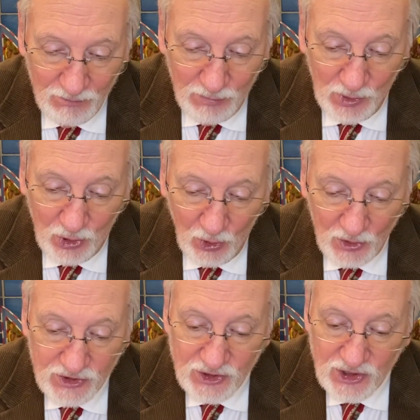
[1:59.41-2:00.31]

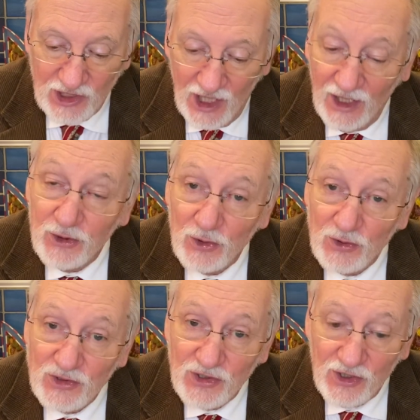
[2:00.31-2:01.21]
because she
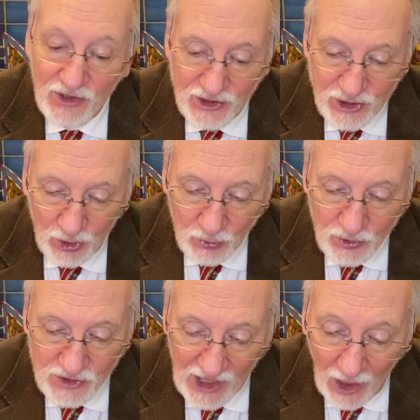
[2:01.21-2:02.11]
enters the
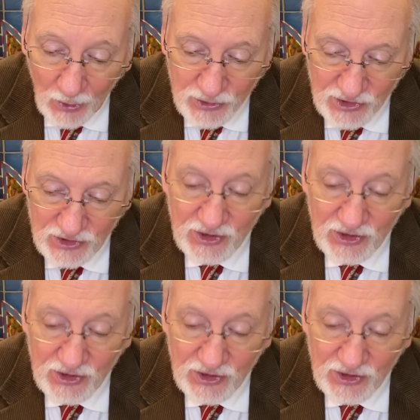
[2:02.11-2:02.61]
children's houses